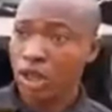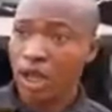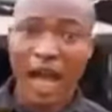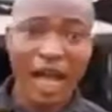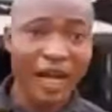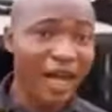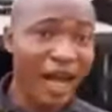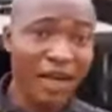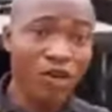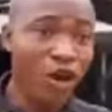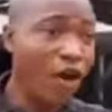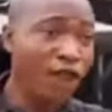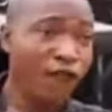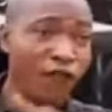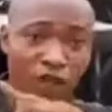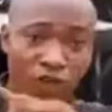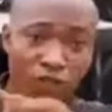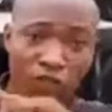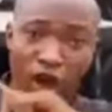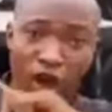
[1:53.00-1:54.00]
I cannot
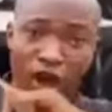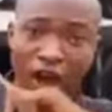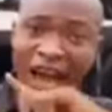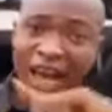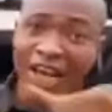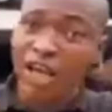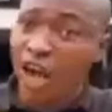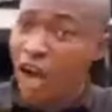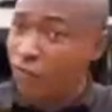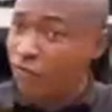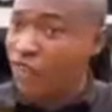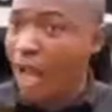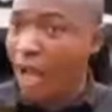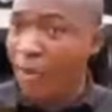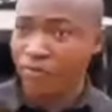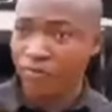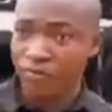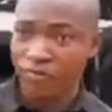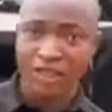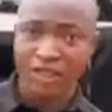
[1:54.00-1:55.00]
vote for any of
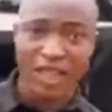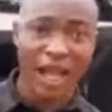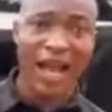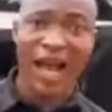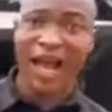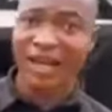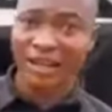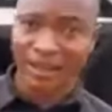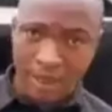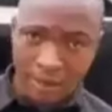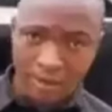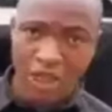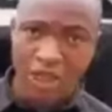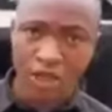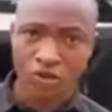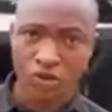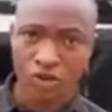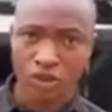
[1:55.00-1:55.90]
them. They are criminals.